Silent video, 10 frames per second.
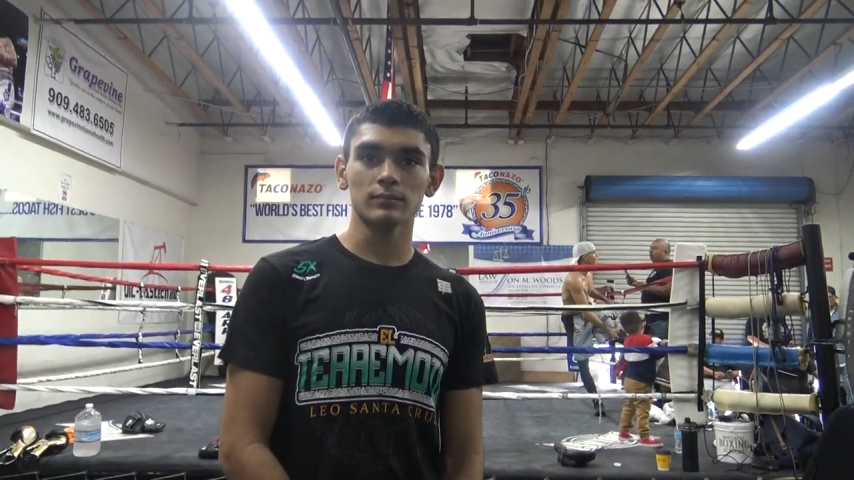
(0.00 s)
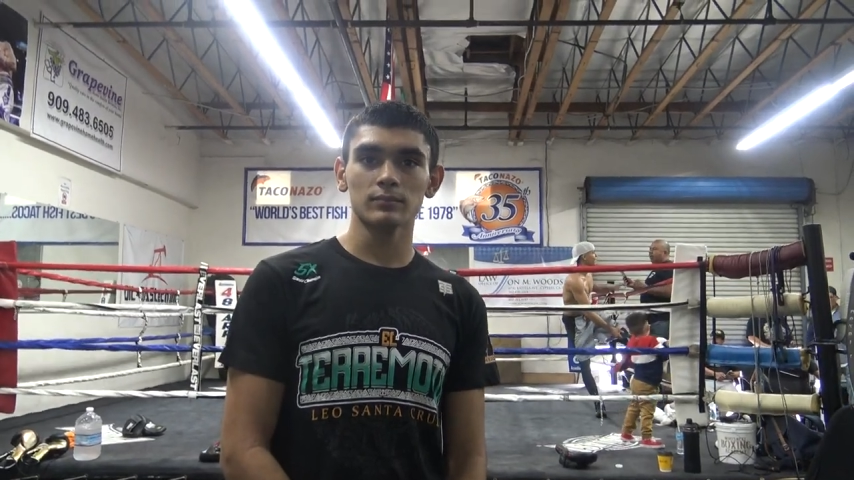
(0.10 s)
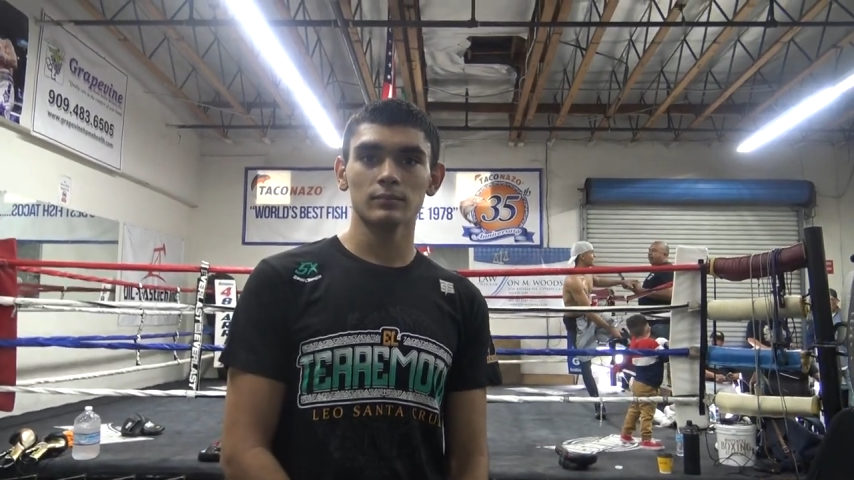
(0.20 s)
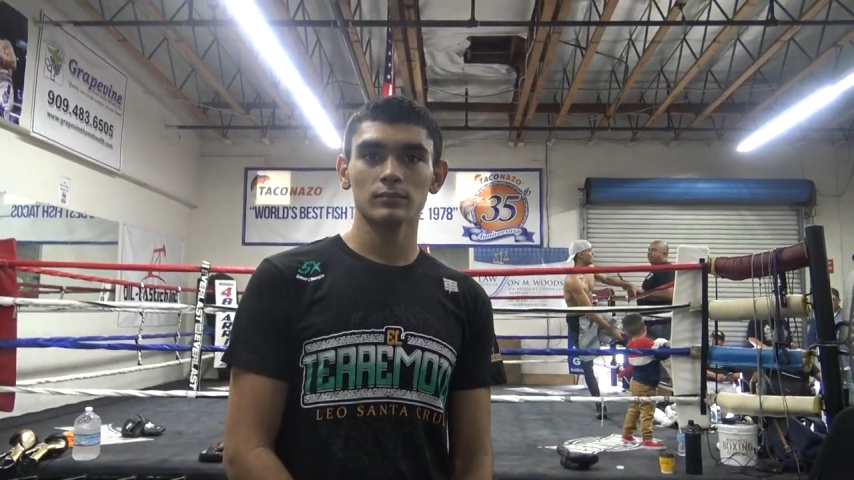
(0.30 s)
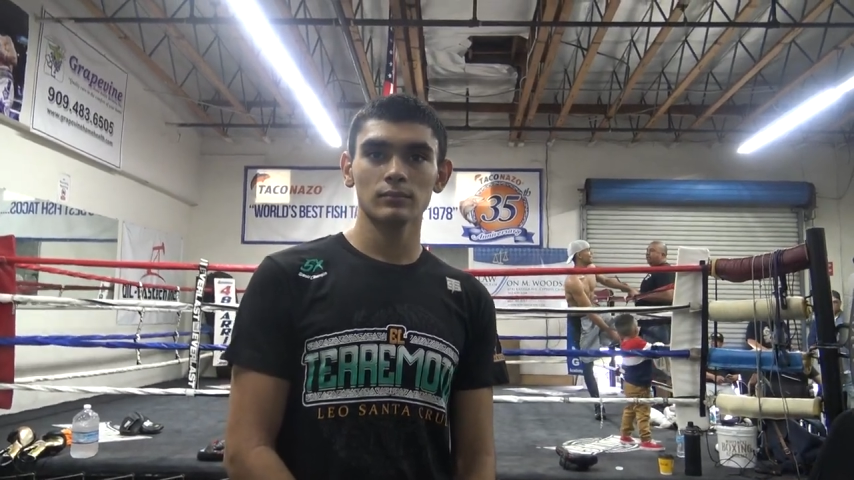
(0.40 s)

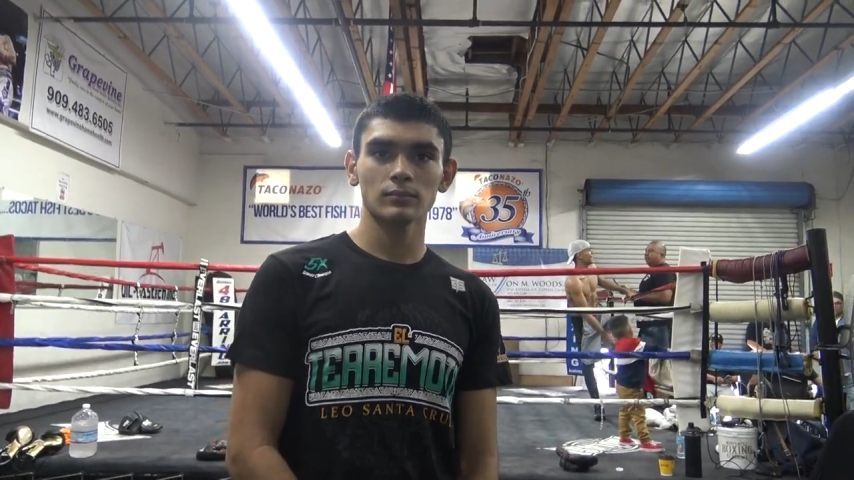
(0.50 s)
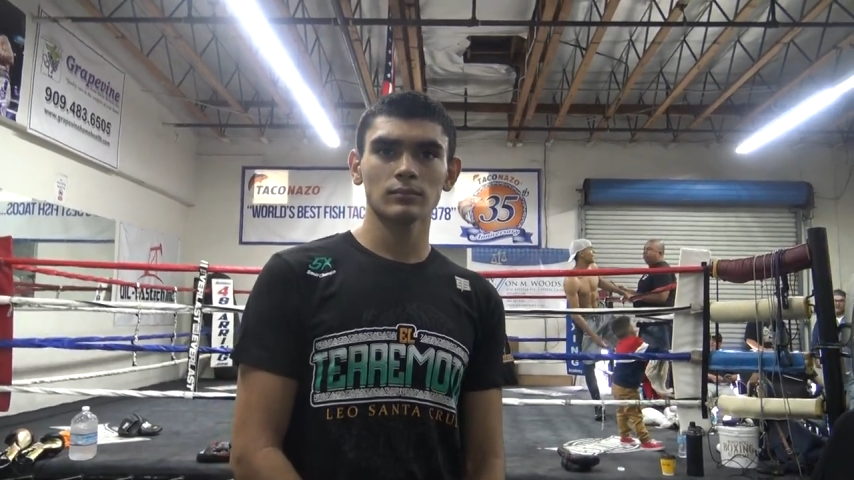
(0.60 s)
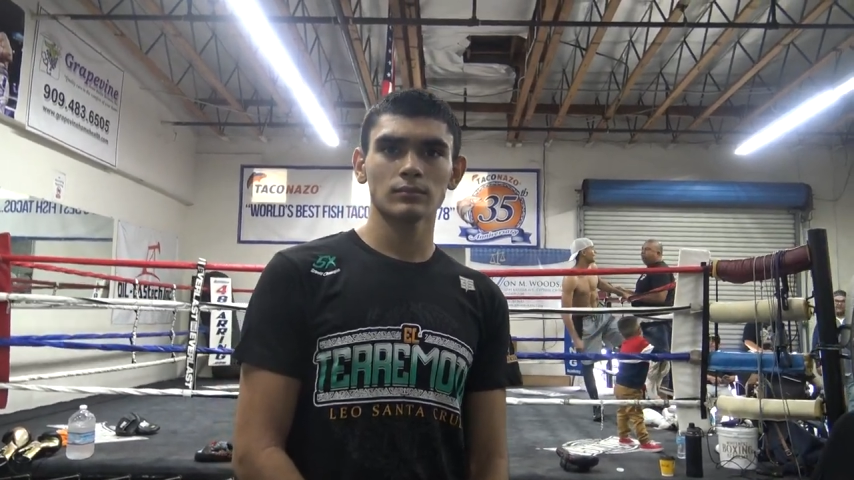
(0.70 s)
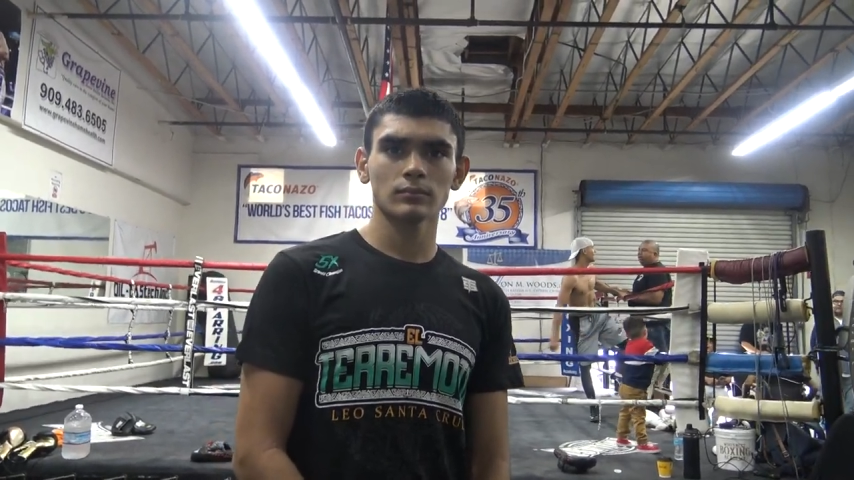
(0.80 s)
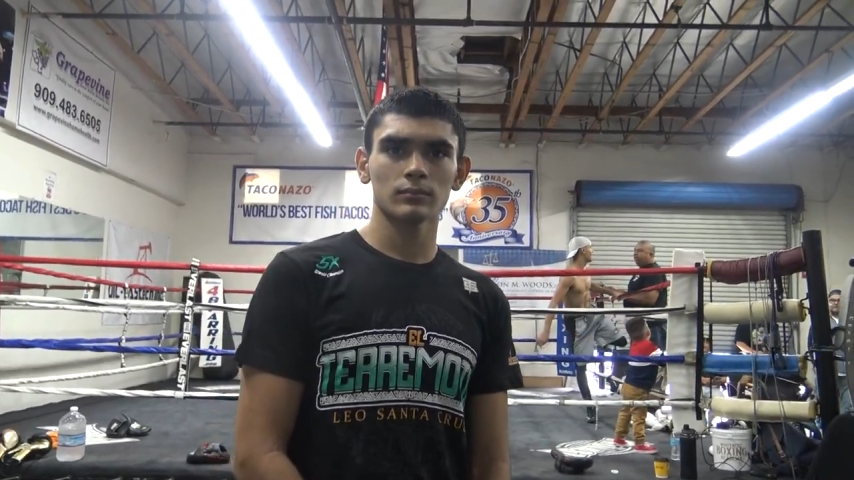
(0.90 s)
Biggest
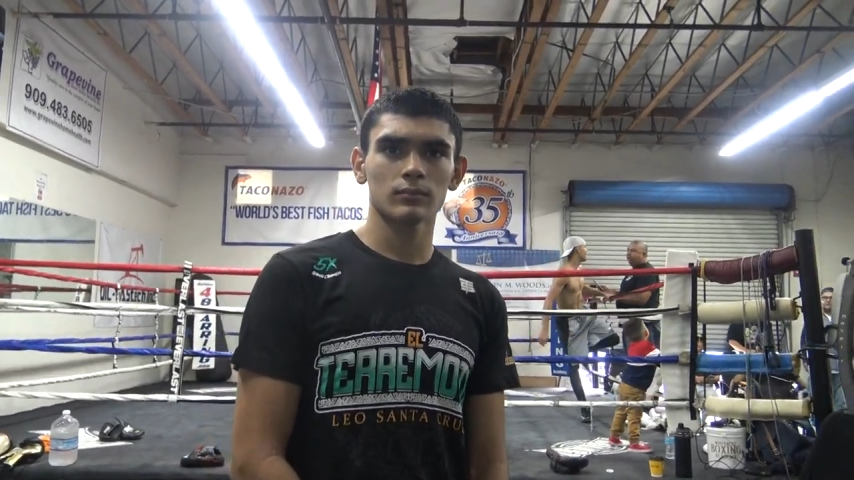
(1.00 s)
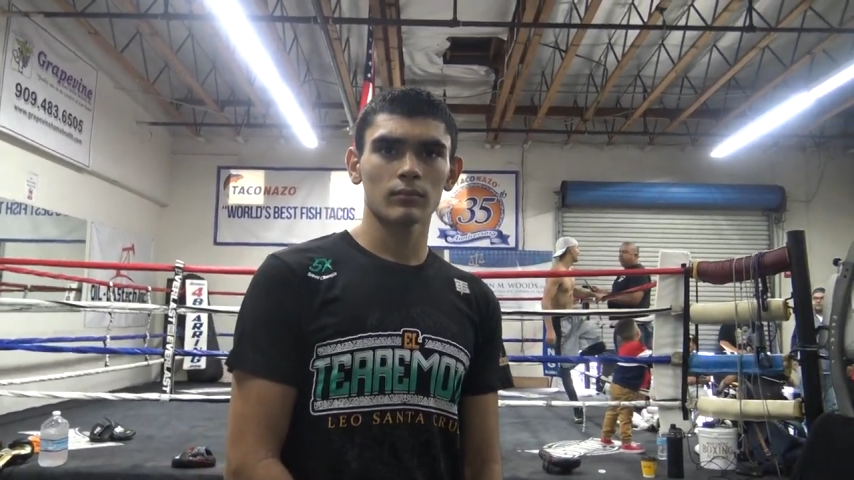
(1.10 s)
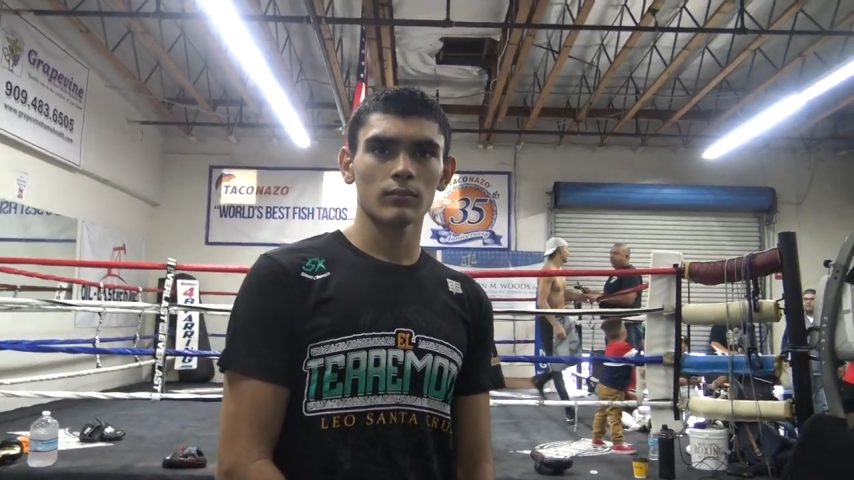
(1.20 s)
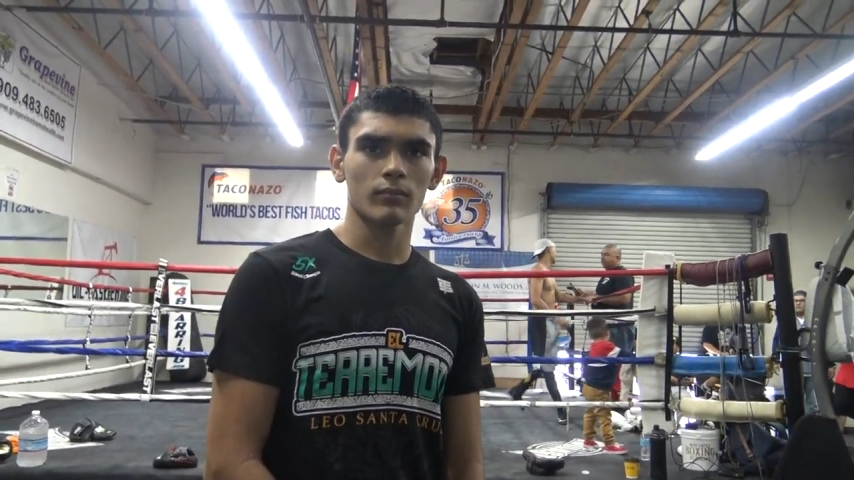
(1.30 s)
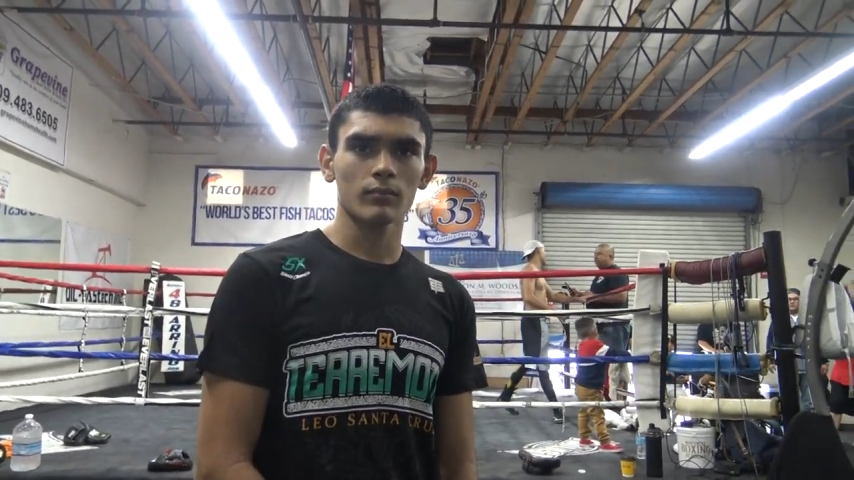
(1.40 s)
name you ever
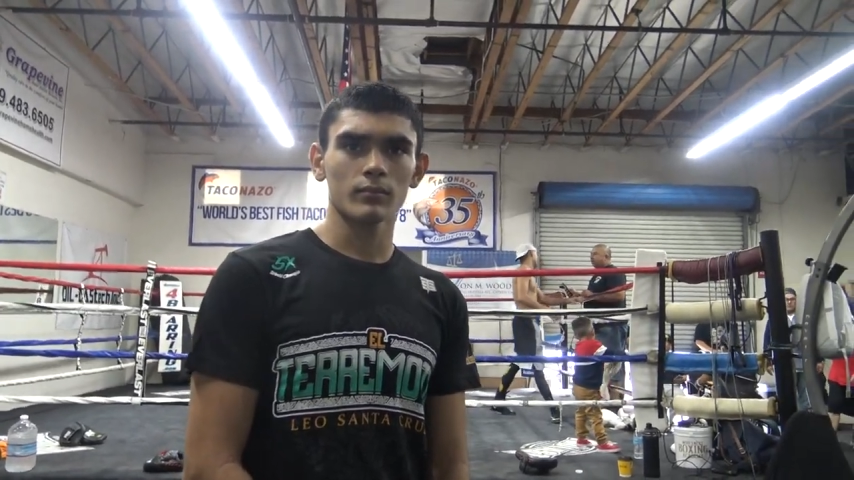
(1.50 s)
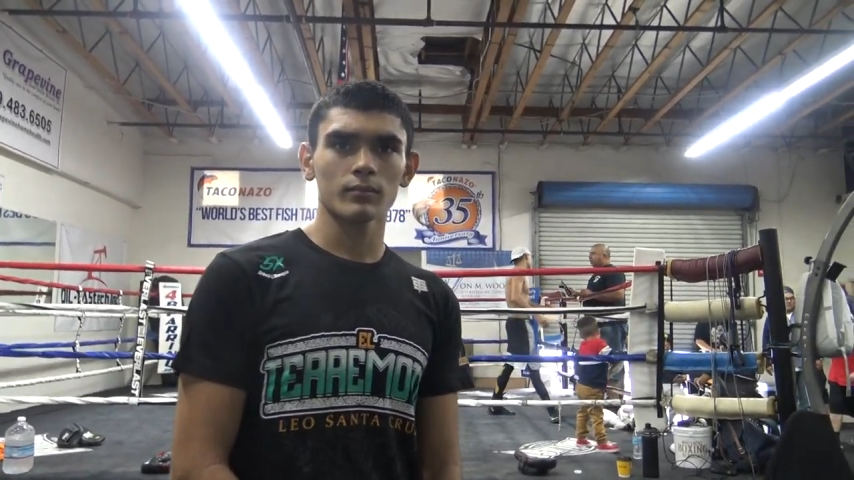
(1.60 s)
sparred?